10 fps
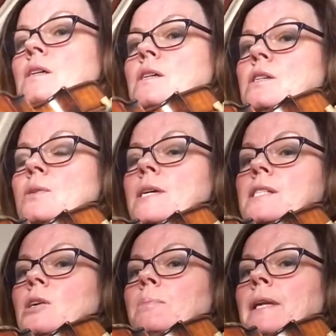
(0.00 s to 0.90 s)
So as
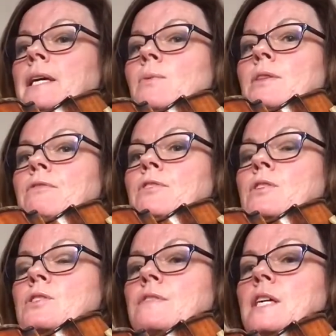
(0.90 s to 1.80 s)
I play with the
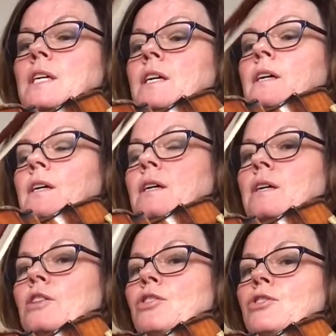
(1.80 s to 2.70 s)
first finger,
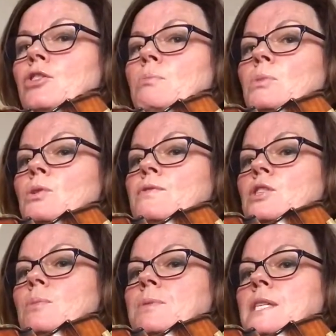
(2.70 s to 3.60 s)
the thumb moves
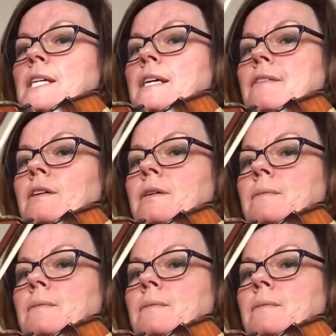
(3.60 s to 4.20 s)
up together,